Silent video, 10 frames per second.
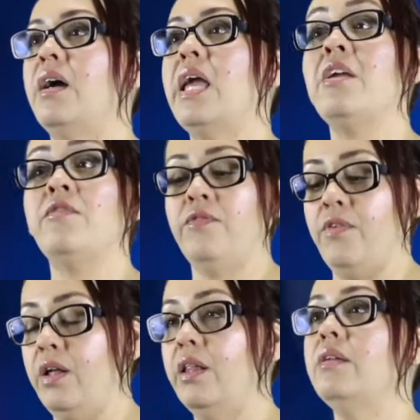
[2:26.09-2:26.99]
A
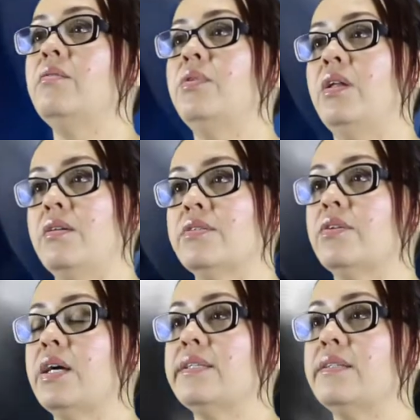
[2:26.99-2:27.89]
fall will also
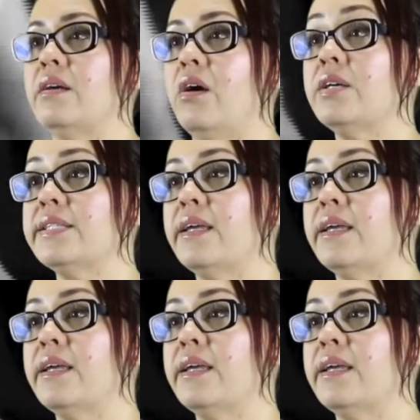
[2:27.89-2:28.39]
cause, cause